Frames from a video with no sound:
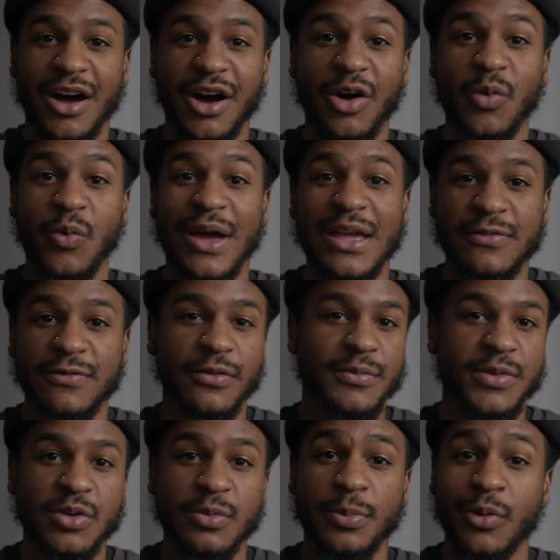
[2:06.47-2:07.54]
away
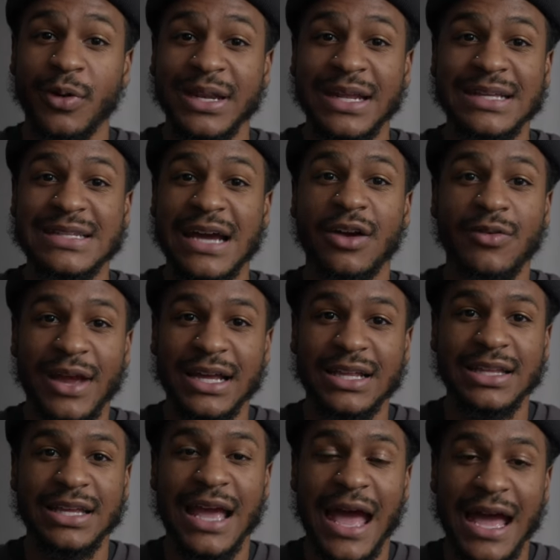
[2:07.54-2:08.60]
from you pointed
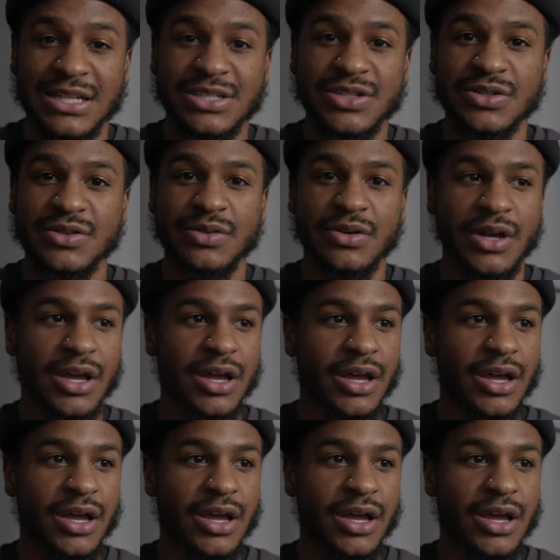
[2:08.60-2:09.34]
directly at you